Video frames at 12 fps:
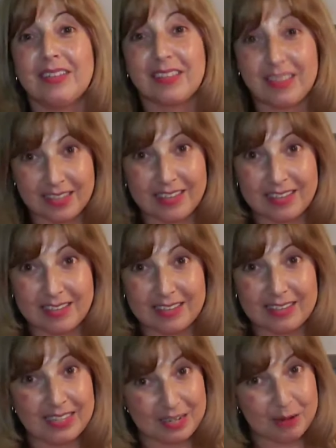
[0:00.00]
think
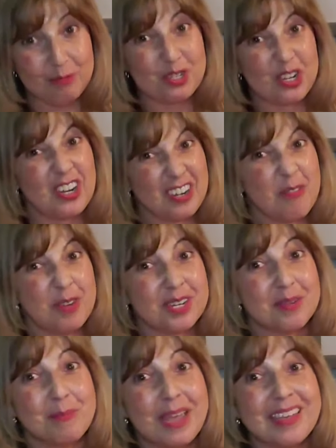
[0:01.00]
that I was not going
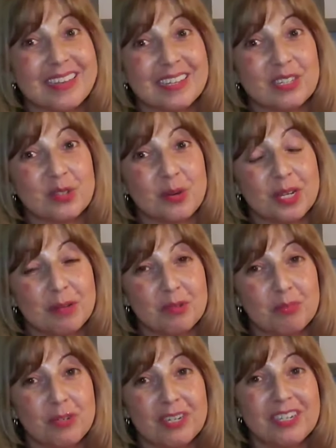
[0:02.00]
to make it. So it was
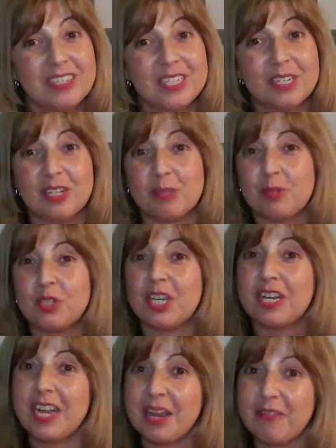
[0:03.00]
pretty serious, but you
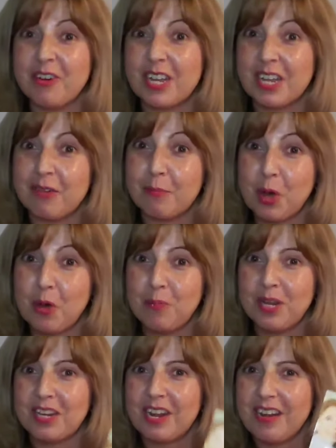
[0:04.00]
never give up hope
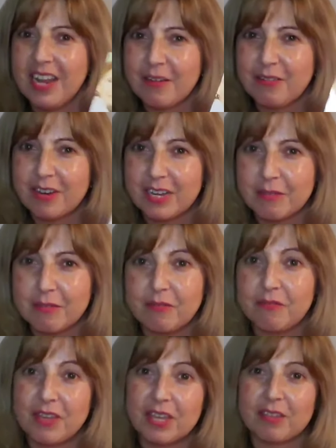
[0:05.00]
and you never give up
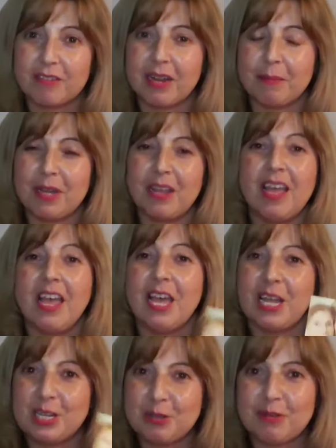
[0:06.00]
faith, Grandma.
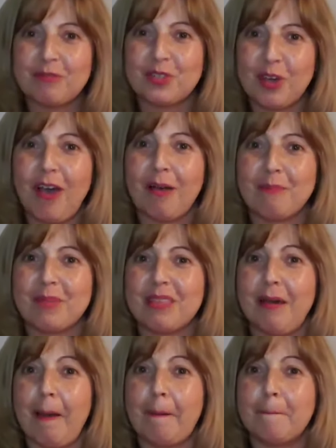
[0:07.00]
And you have taught me
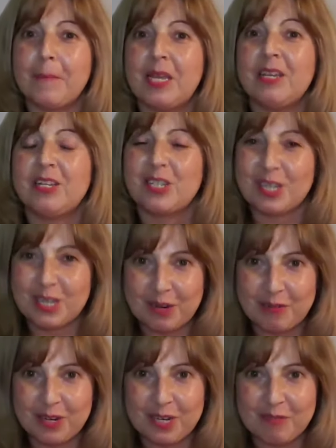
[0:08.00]
that, to
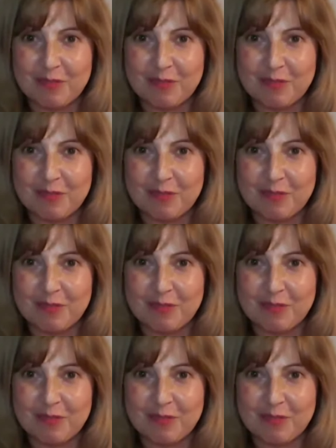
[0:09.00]
never give